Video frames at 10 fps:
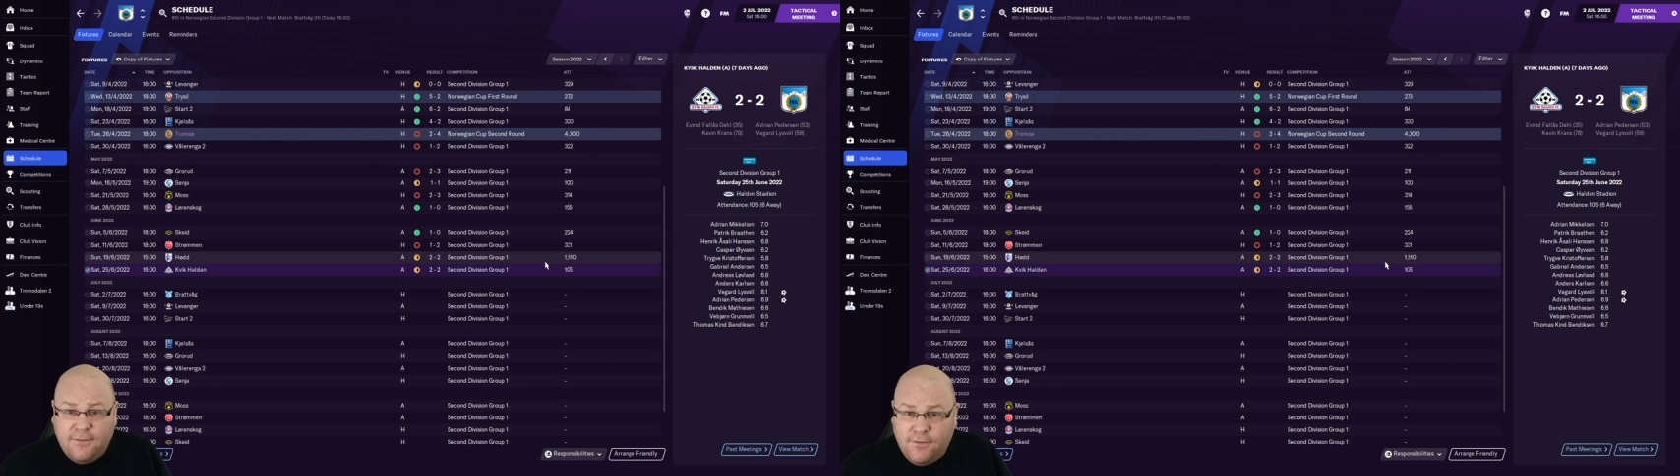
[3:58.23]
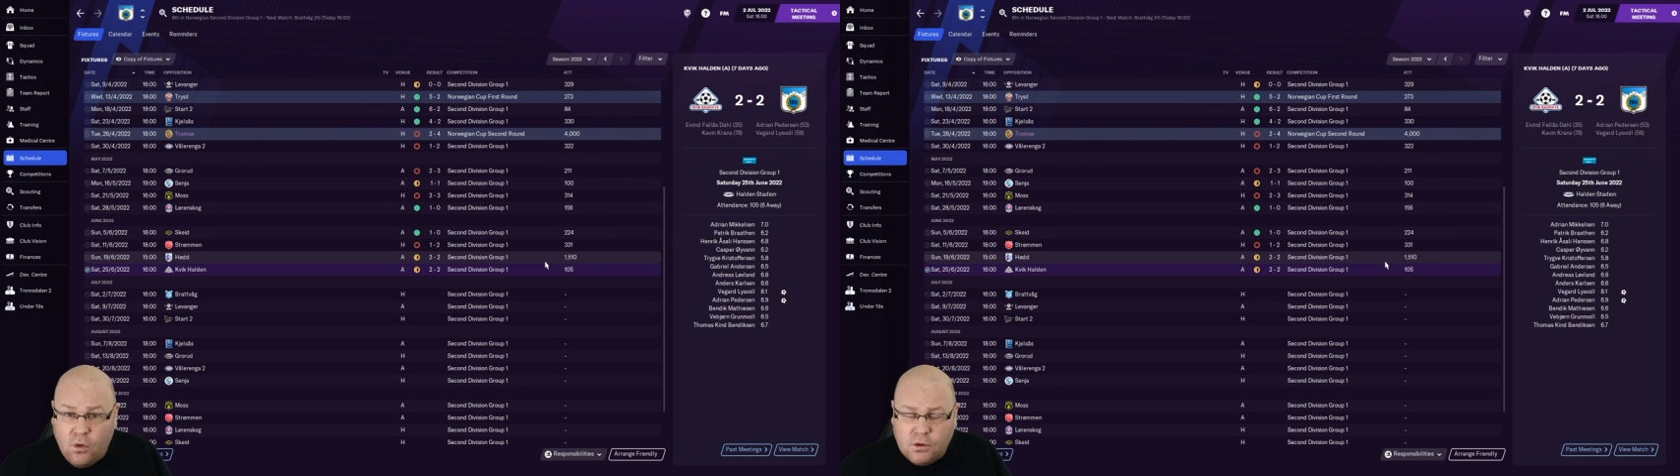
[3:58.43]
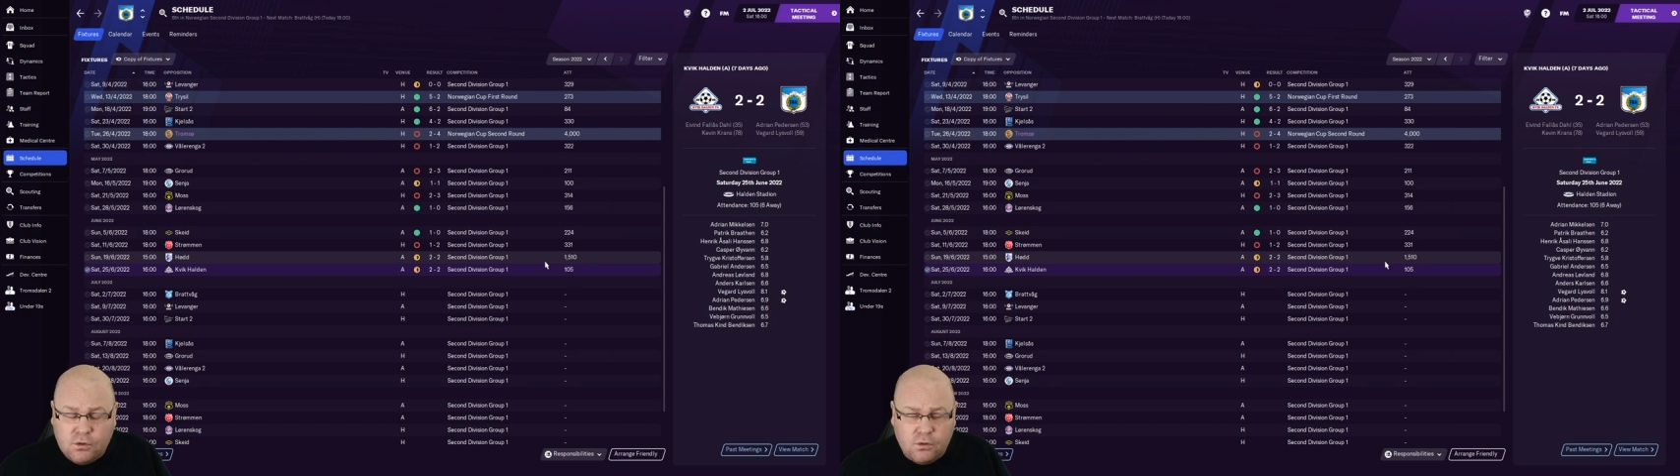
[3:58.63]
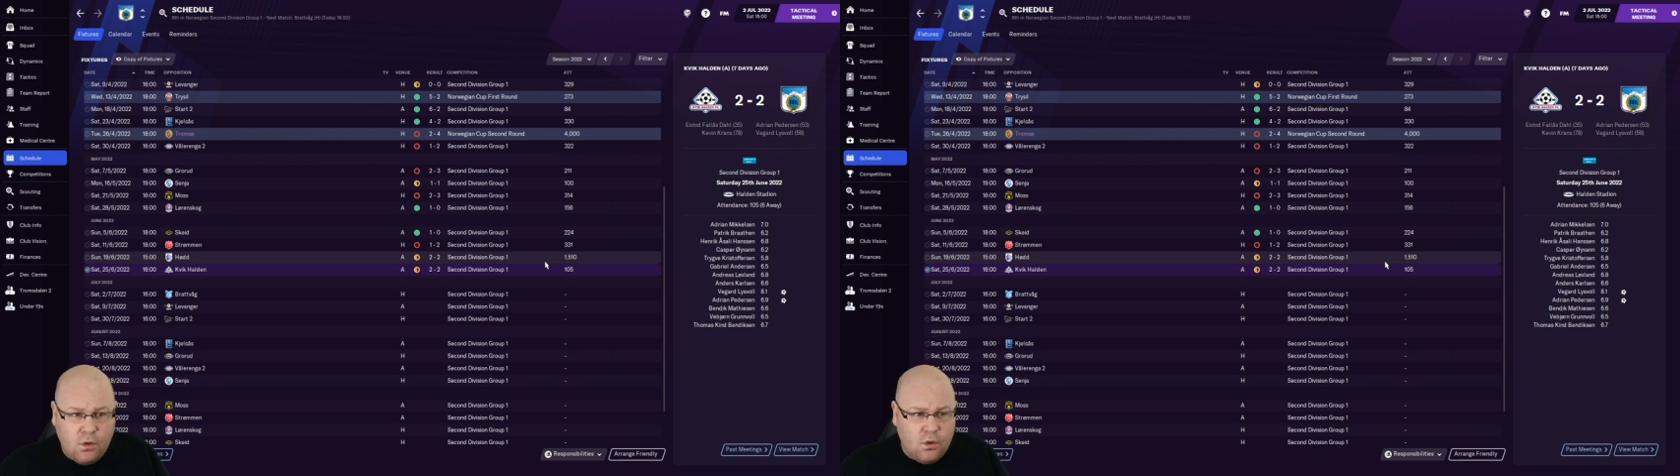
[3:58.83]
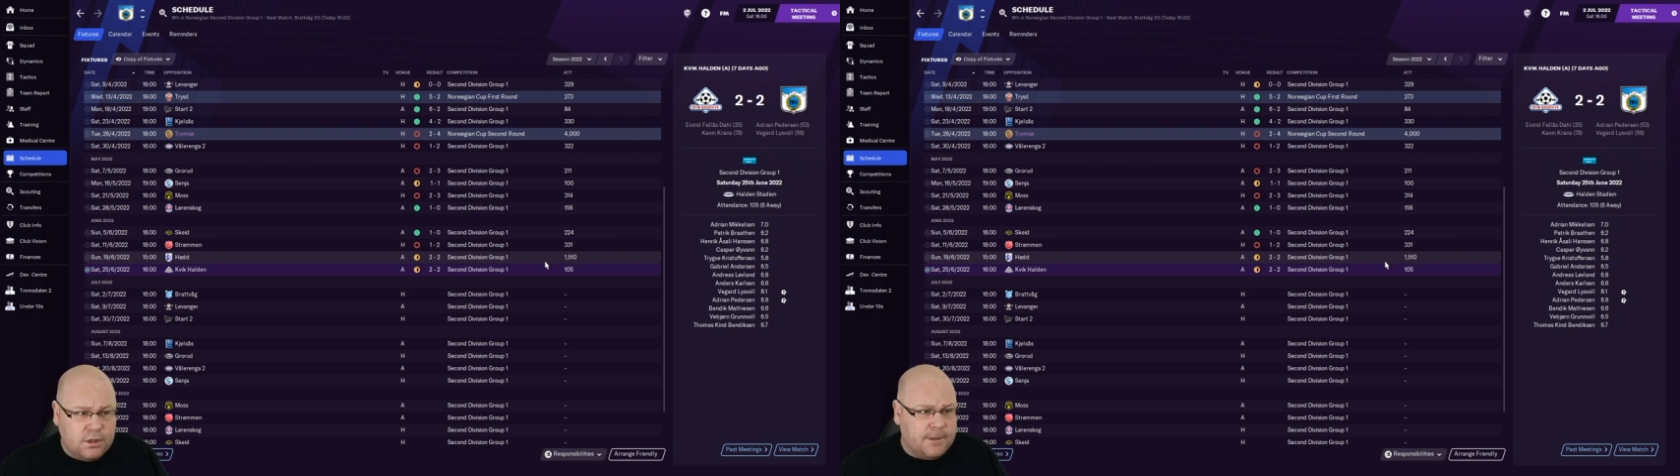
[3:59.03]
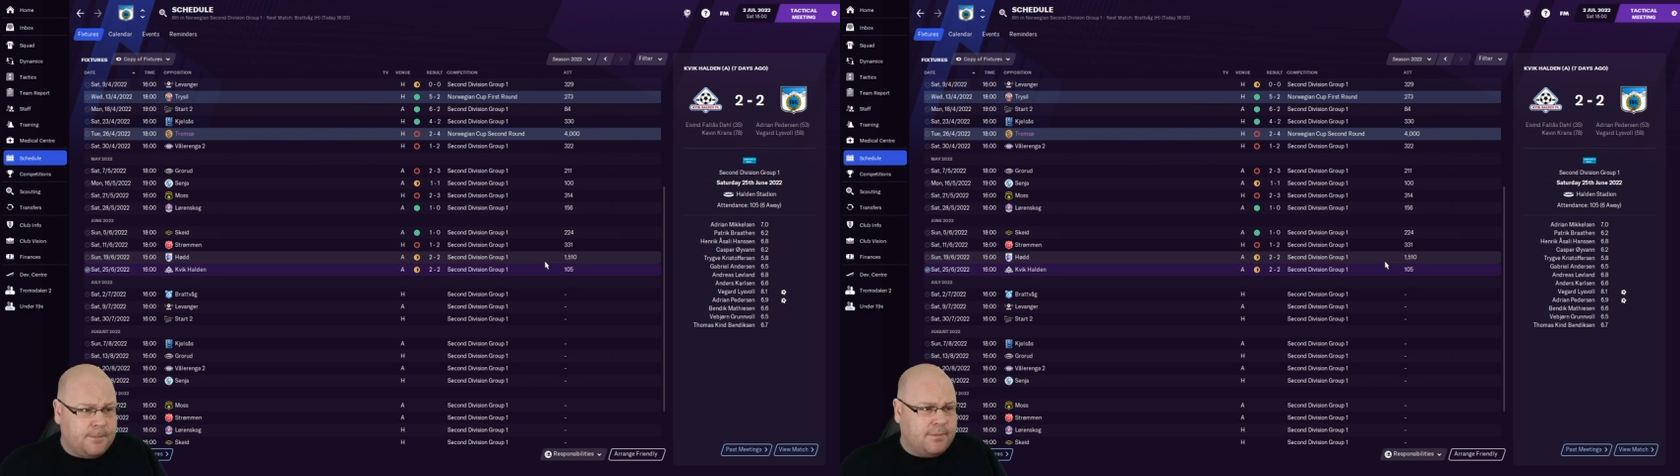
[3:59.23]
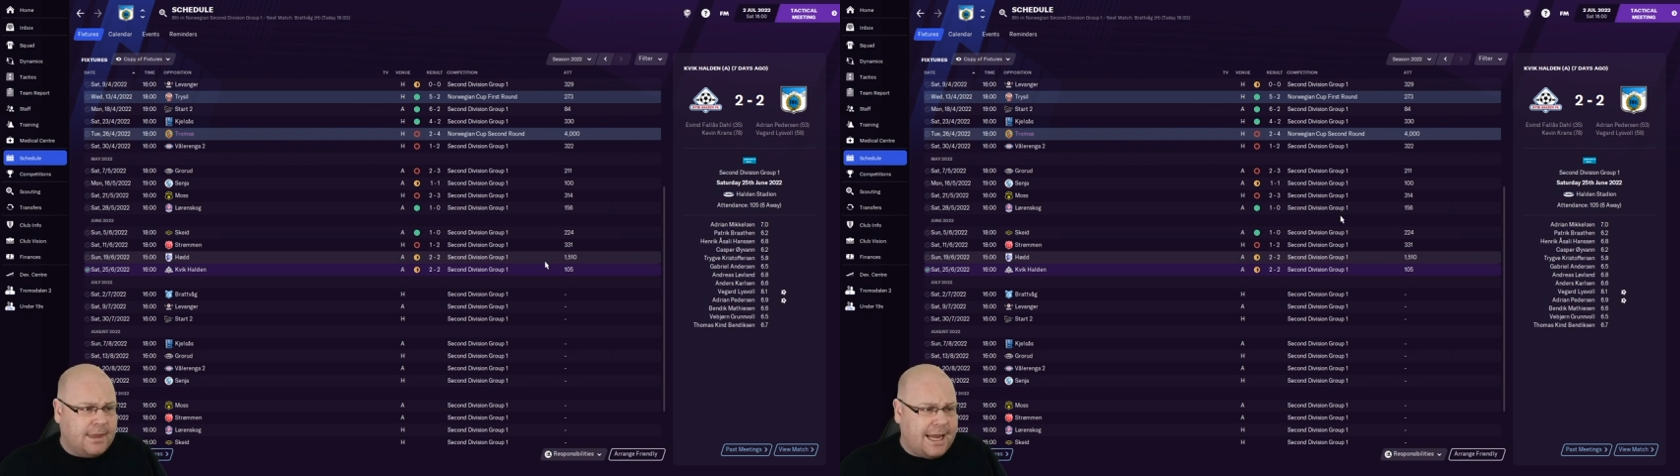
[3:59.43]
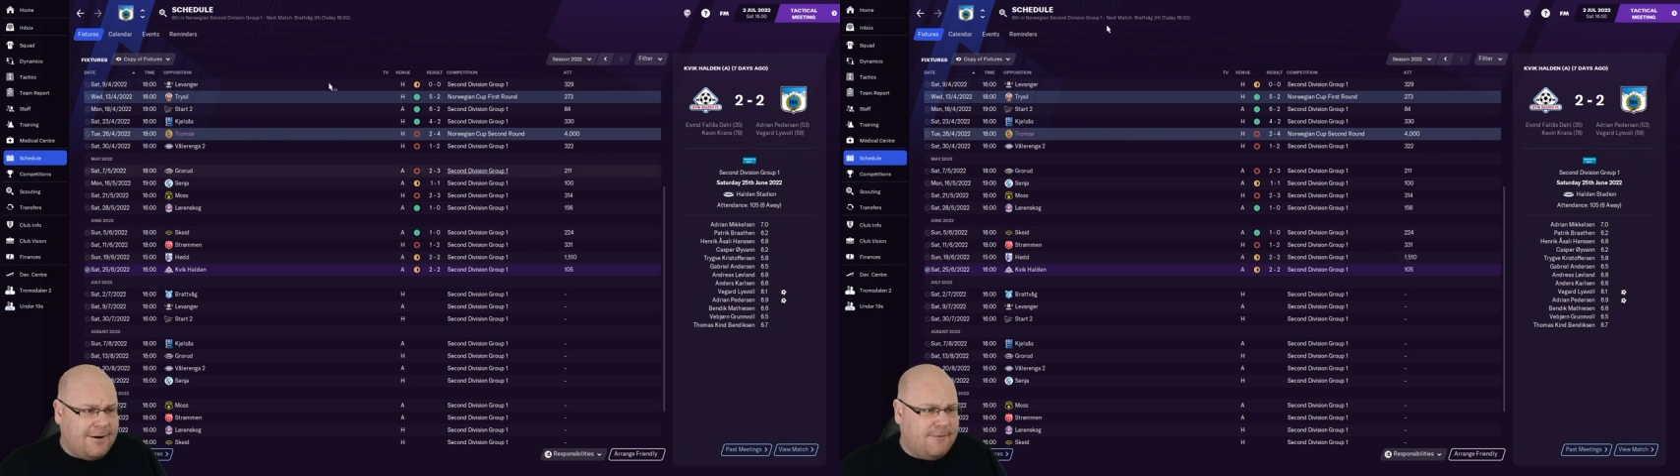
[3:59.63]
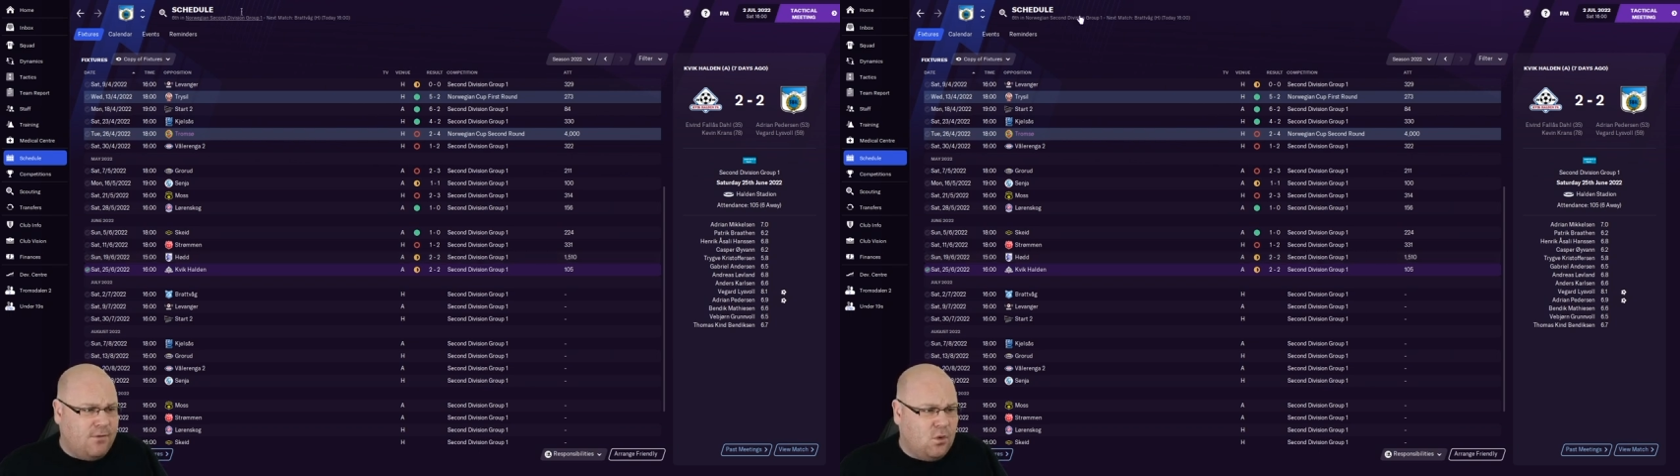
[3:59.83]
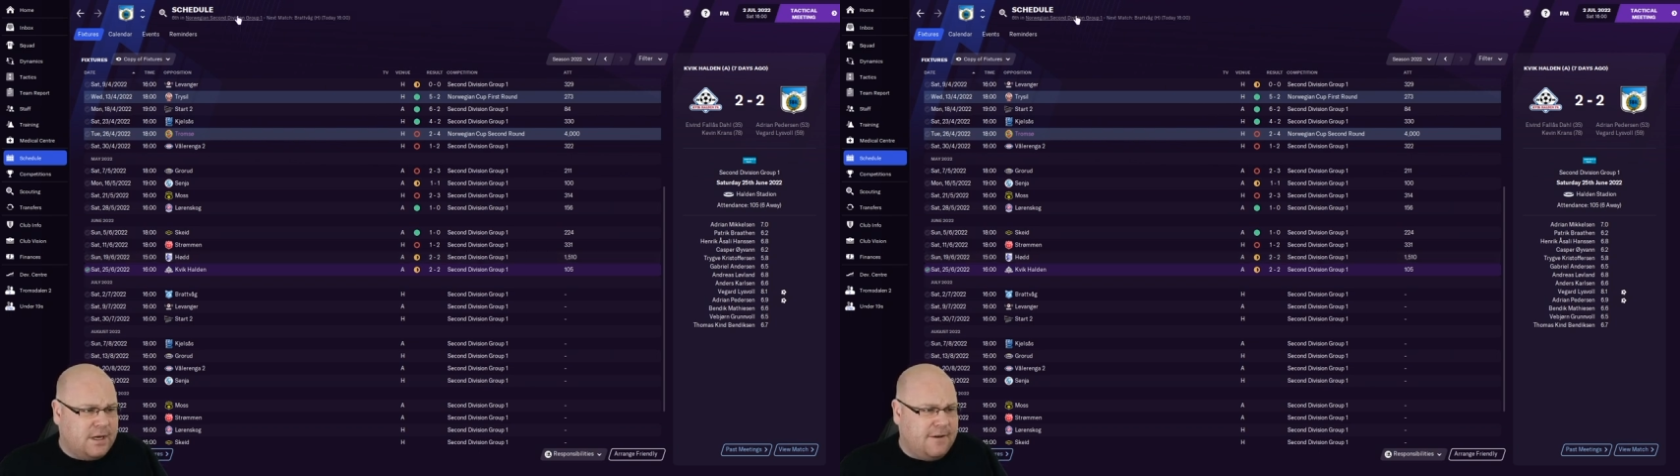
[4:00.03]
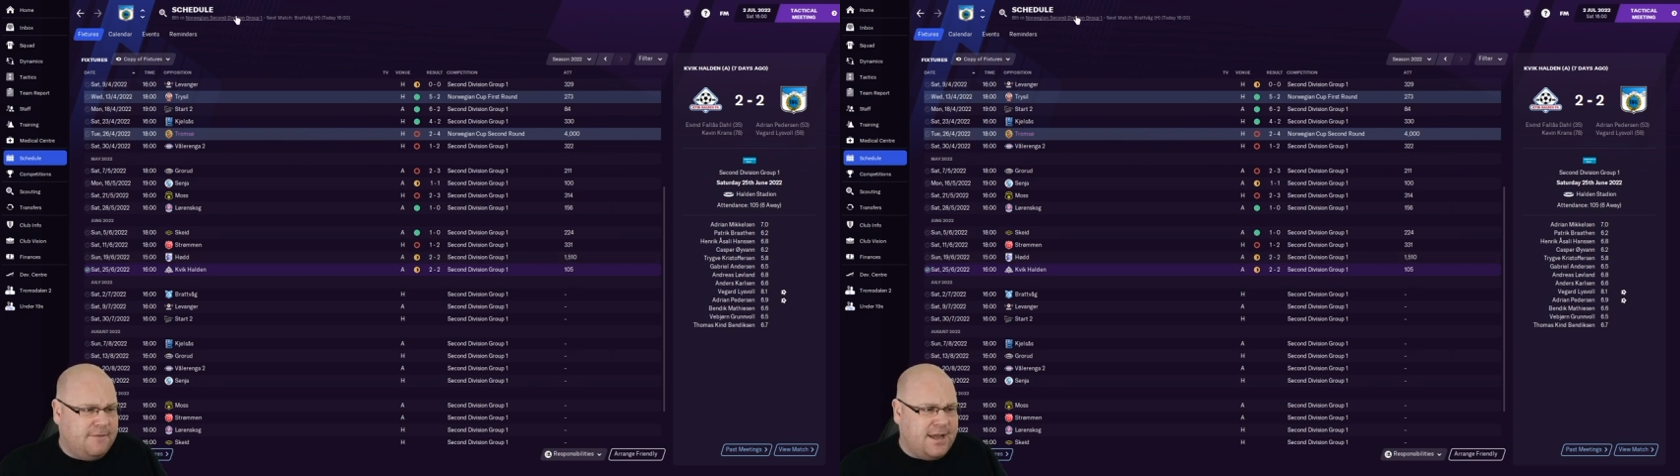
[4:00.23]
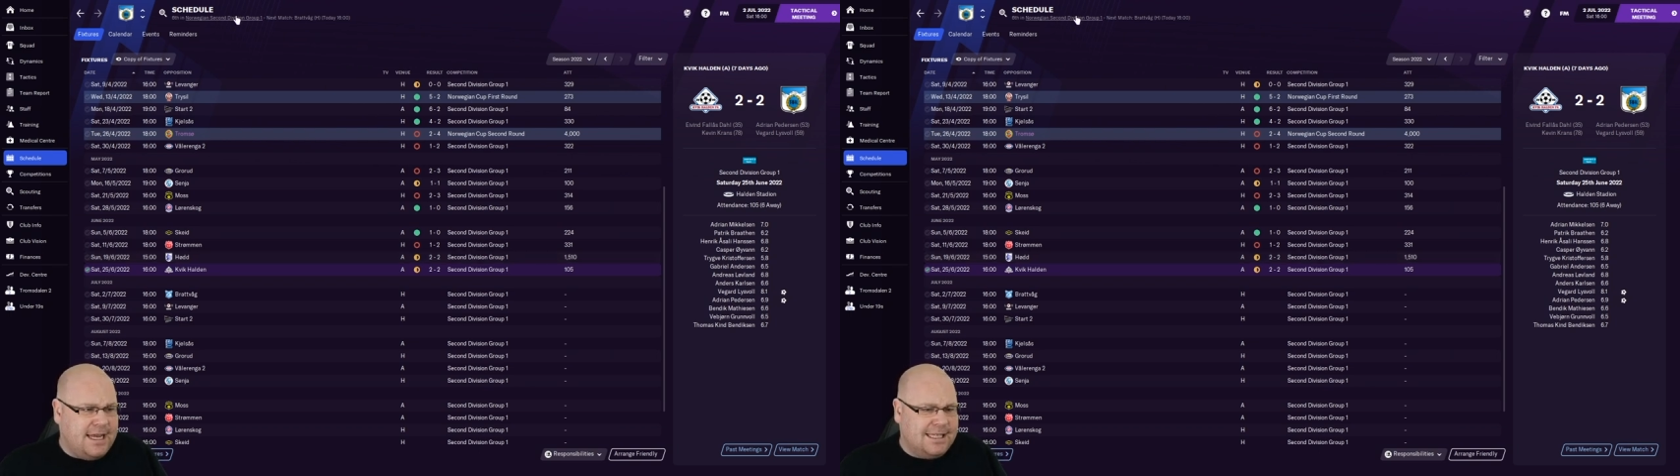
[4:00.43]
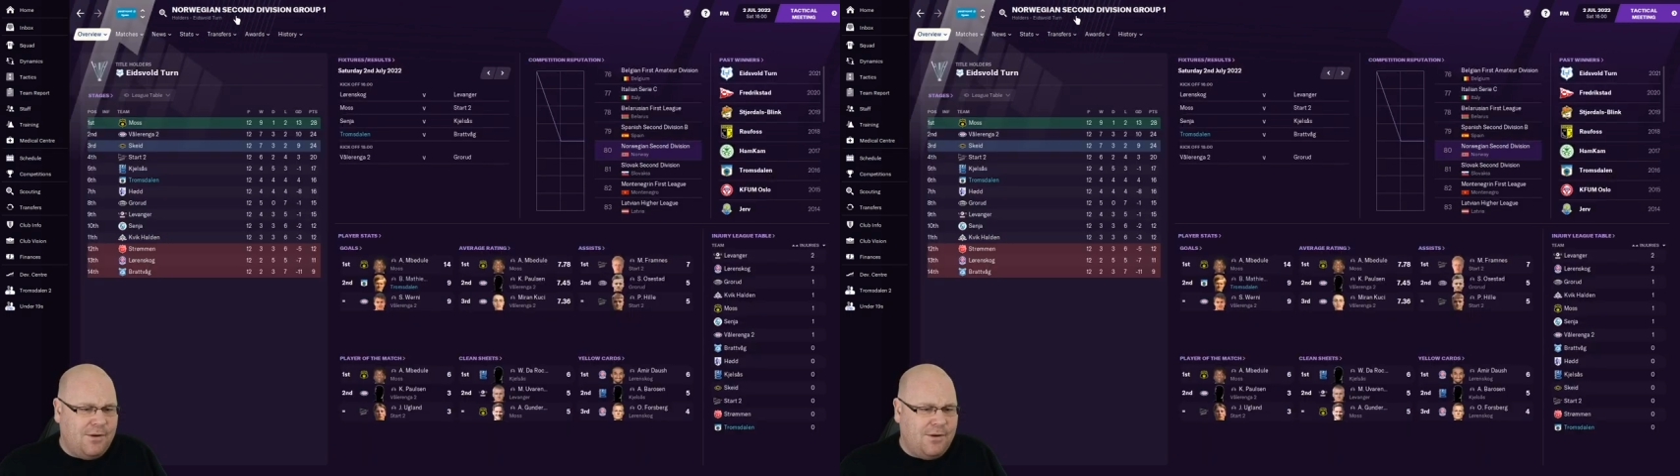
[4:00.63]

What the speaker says: 4 draws and 4 defeats.